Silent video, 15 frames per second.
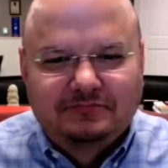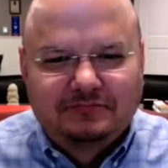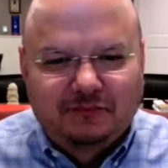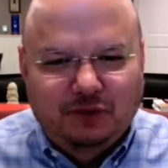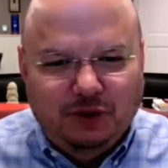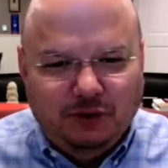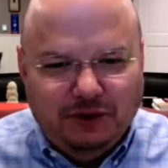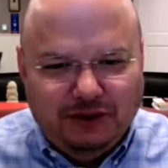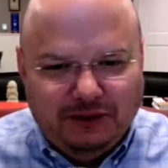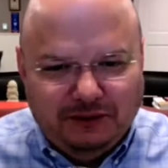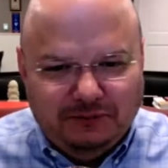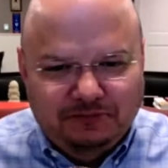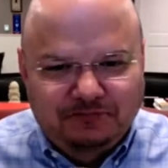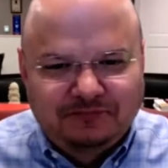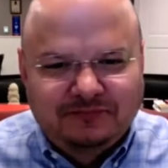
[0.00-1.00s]
We
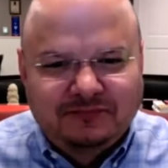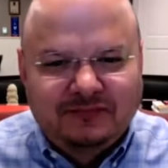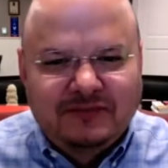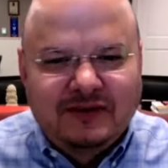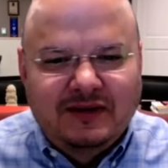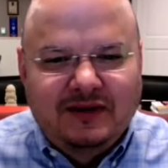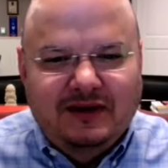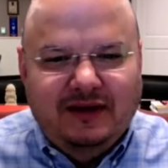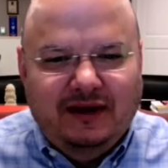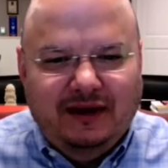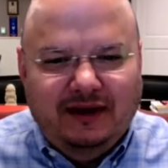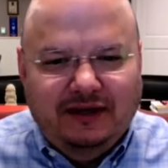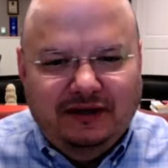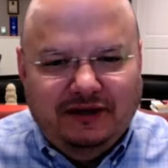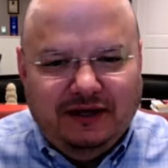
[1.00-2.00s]
will.
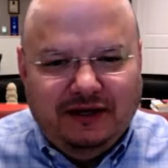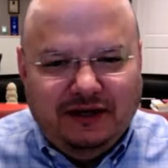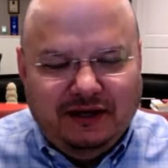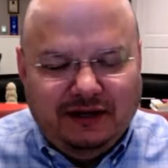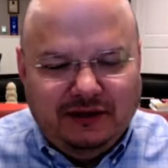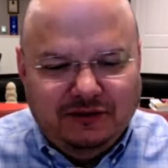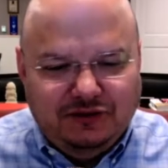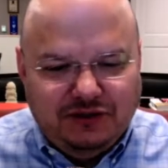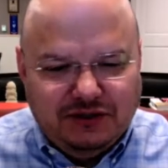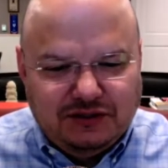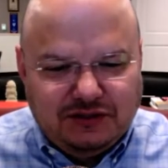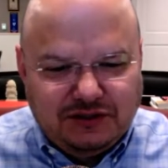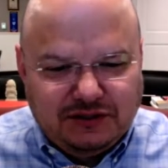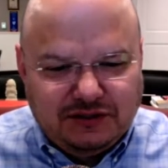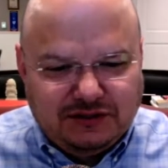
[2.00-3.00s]
And
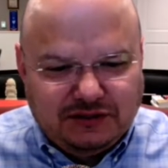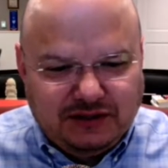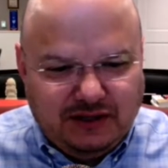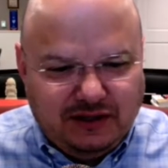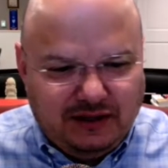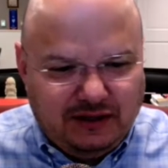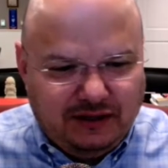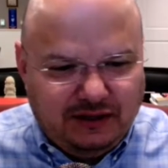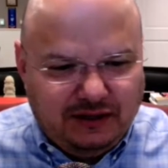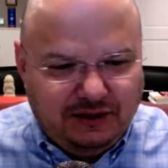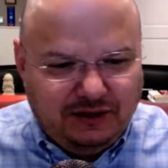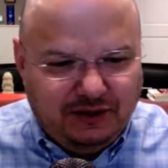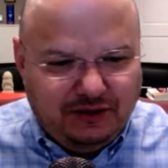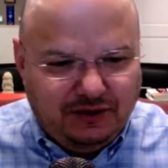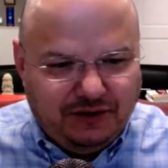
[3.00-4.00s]
just this,
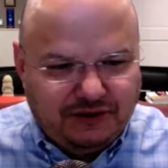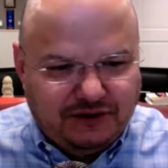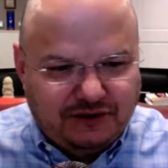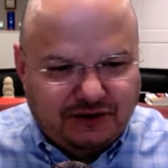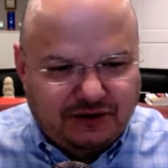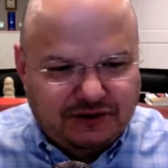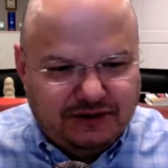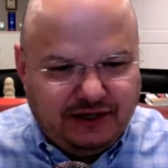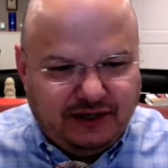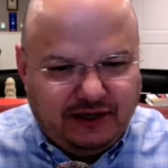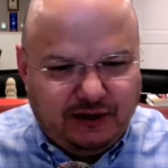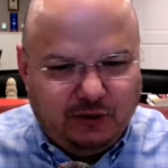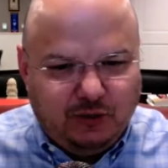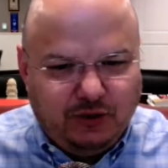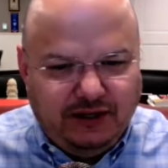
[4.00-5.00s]
this is our
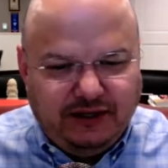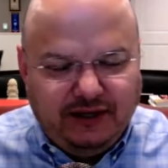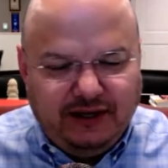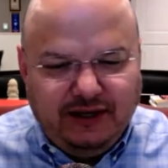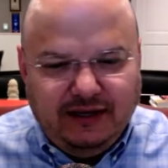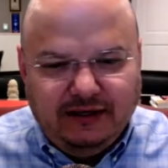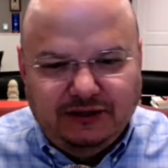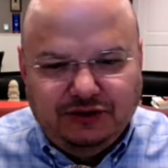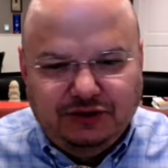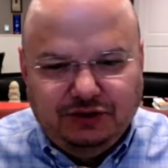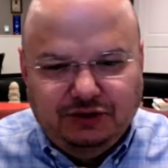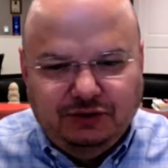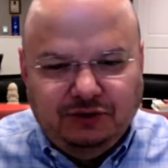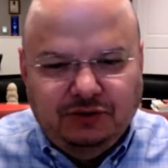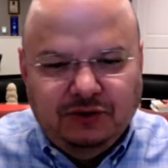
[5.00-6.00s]
second week
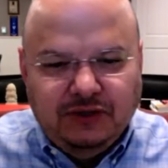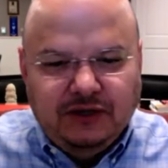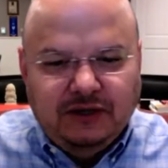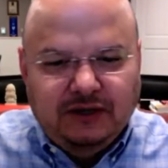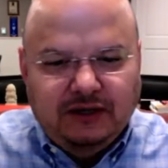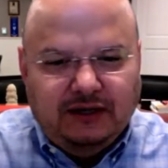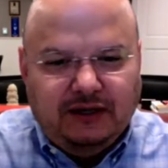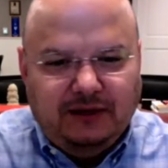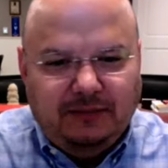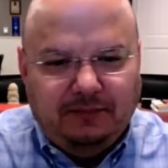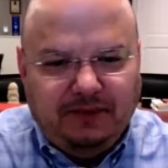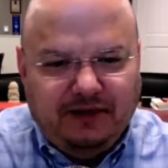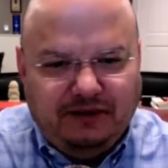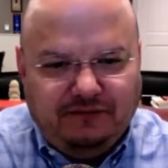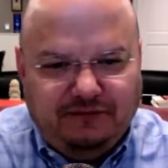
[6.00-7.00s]
into
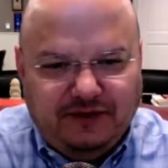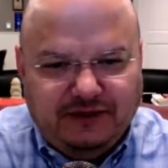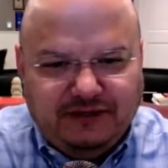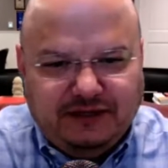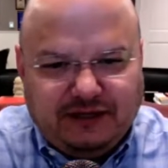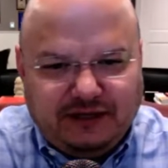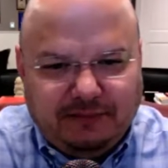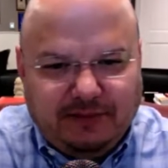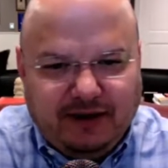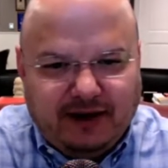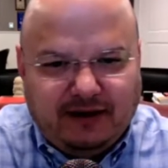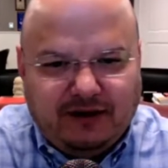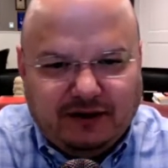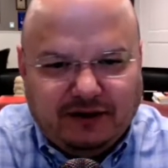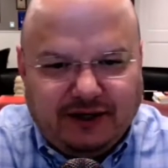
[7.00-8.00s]
being physically
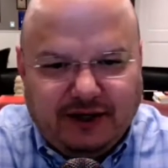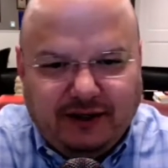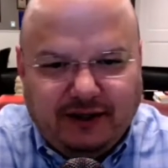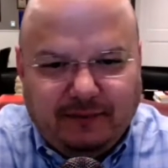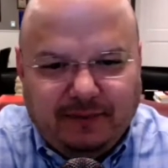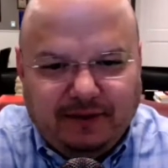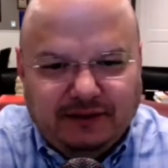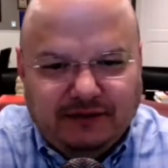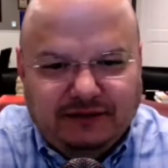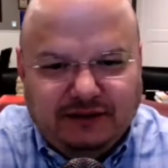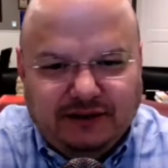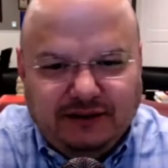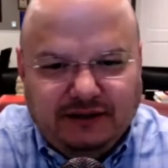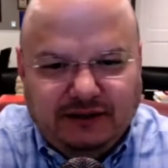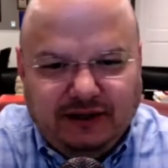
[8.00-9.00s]
back on campus.
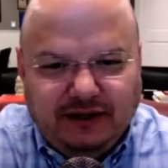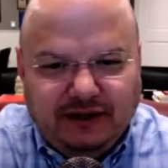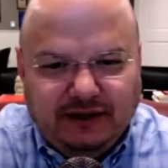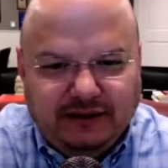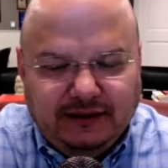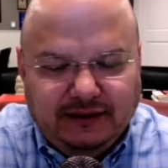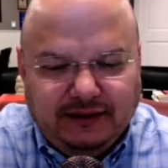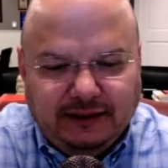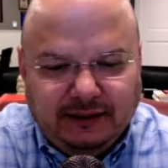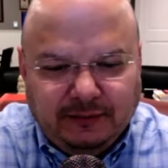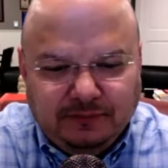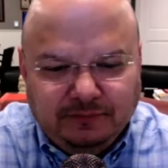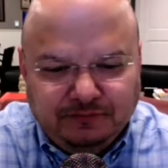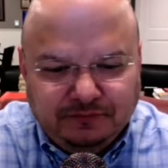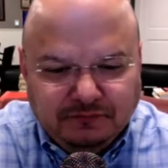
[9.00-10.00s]
And
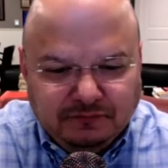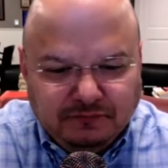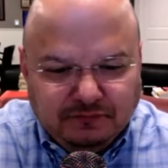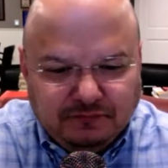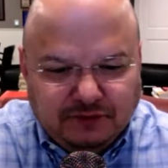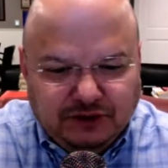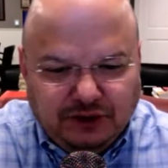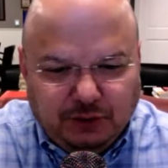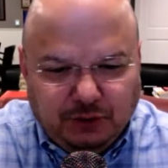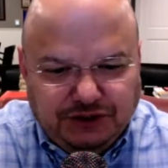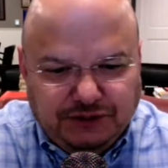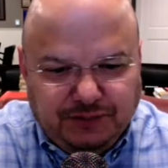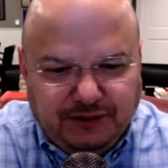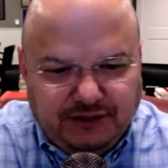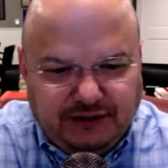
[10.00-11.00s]
we
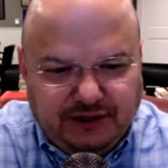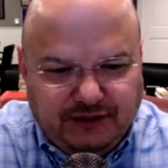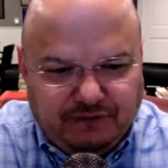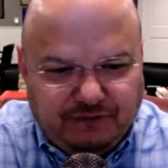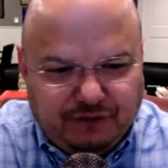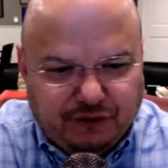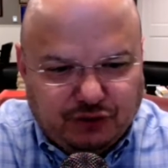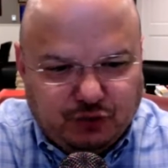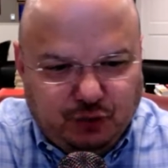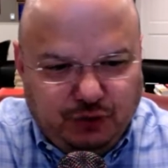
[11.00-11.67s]
spent that first